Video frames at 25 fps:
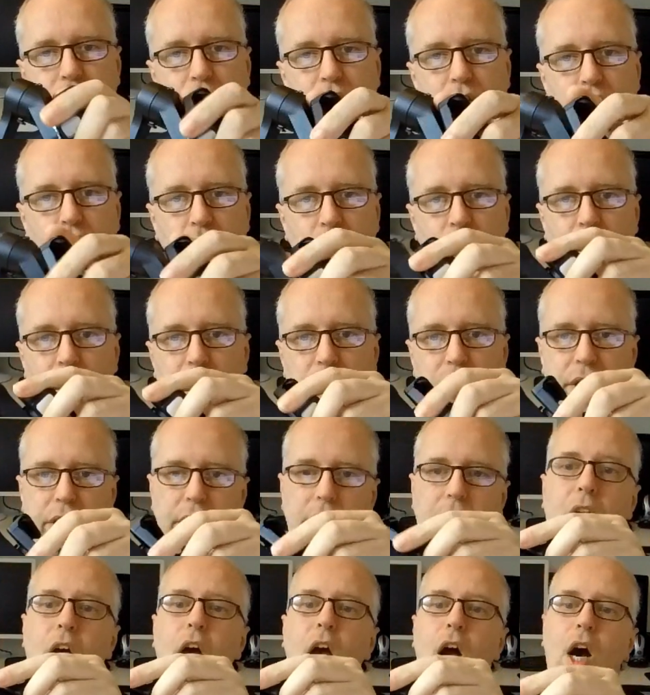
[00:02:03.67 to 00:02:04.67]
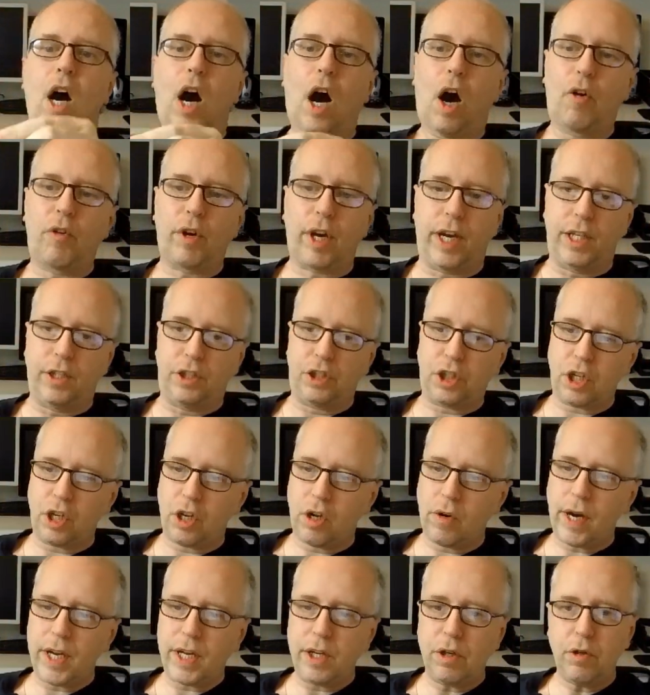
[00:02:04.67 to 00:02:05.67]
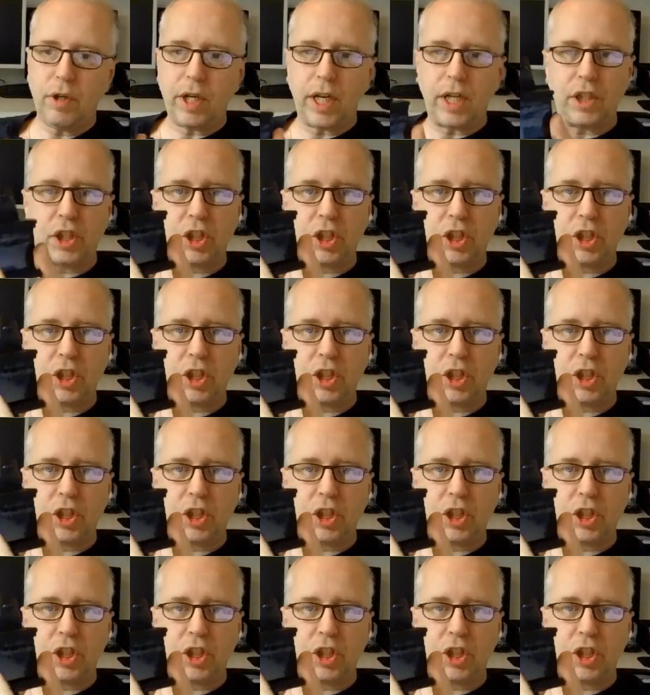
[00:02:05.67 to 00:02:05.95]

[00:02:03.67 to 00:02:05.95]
a lock over here. Okay, so and you then